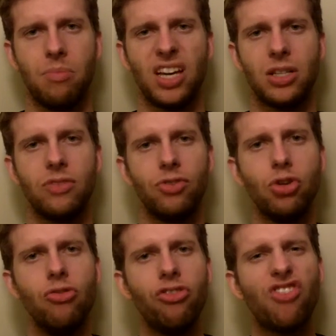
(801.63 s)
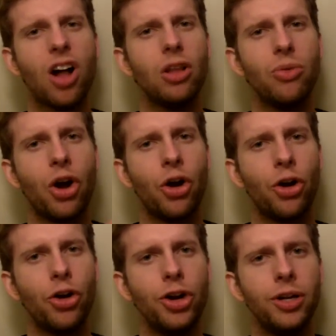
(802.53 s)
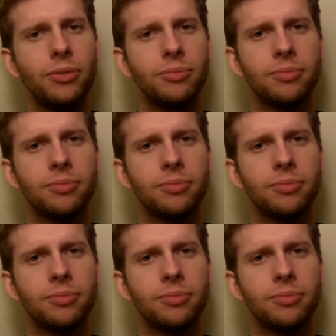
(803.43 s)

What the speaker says: Because if you follow the herd,